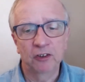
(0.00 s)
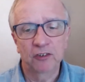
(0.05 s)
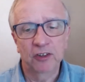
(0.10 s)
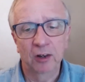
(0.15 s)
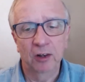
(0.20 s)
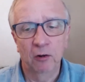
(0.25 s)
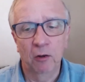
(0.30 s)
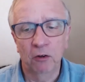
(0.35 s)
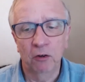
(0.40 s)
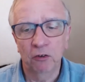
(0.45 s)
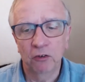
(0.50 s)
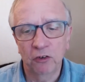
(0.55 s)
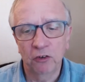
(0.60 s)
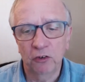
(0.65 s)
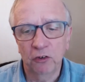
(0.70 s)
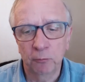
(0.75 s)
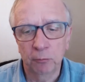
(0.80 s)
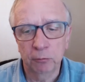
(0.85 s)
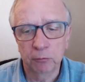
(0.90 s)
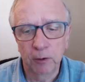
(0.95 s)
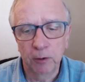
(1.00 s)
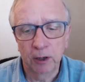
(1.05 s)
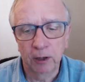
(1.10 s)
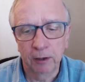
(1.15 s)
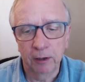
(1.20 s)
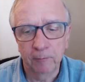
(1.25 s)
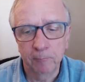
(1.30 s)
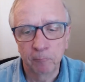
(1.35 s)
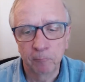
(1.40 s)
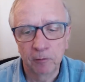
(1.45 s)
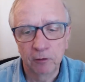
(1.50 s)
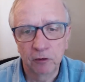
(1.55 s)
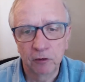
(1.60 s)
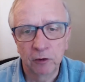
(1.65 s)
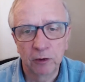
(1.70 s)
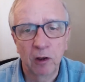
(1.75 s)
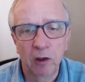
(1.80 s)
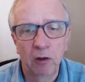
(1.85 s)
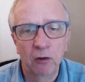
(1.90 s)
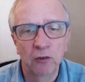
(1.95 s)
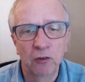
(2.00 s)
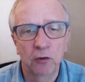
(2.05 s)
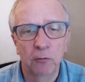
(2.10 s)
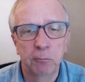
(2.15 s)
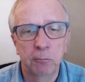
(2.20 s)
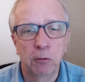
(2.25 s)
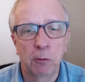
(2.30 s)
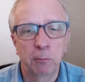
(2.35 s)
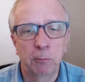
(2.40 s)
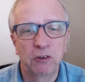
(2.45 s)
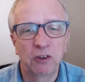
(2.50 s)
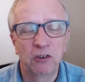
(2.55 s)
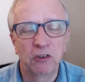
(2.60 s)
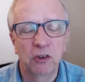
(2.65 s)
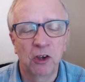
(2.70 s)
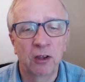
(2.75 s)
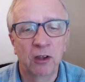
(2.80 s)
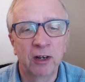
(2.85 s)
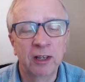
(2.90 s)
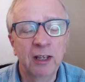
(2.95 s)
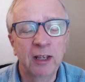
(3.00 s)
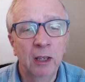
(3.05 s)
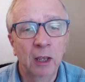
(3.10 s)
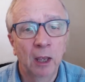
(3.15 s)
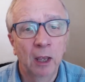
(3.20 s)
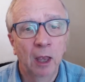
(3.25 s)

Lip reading: technology to enhance your property journey.